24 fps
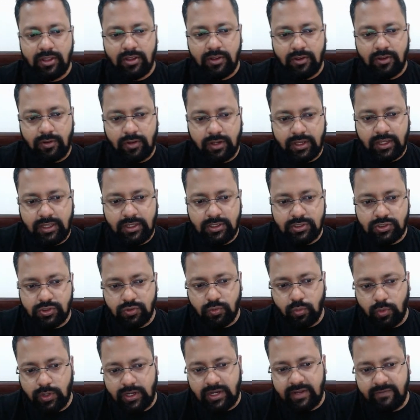Okay, so
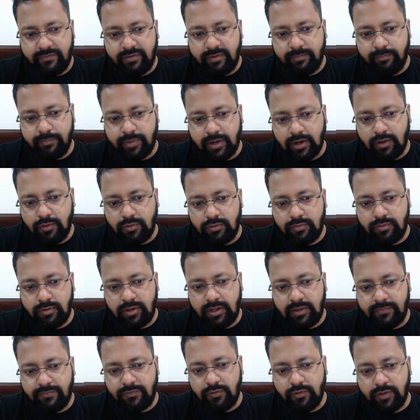whatever brown,
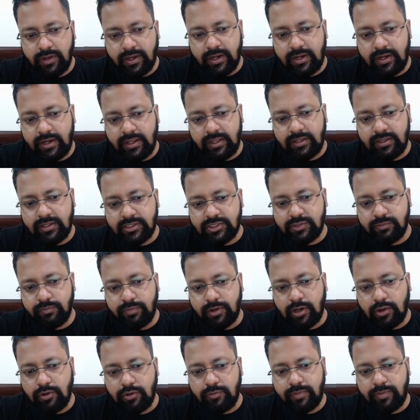if you are getting this
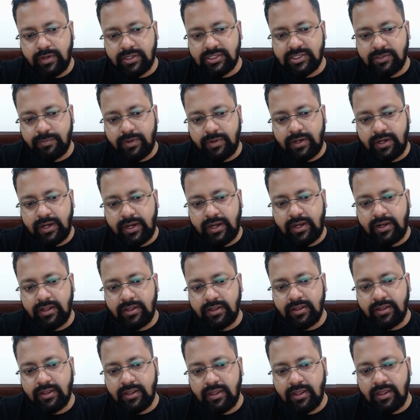brown precipitate,
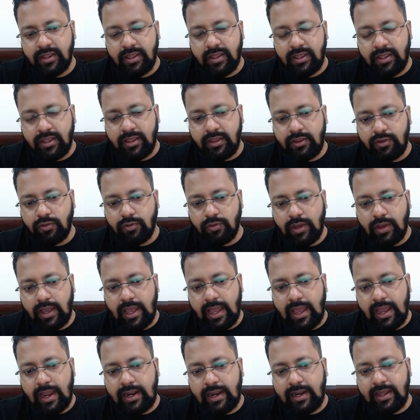you
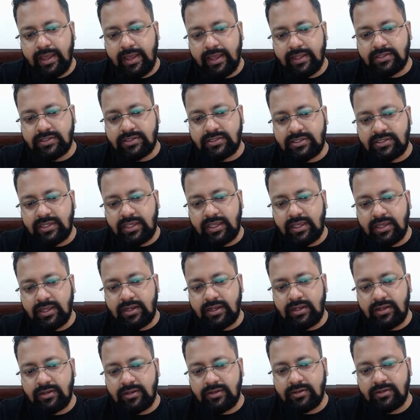add HCl,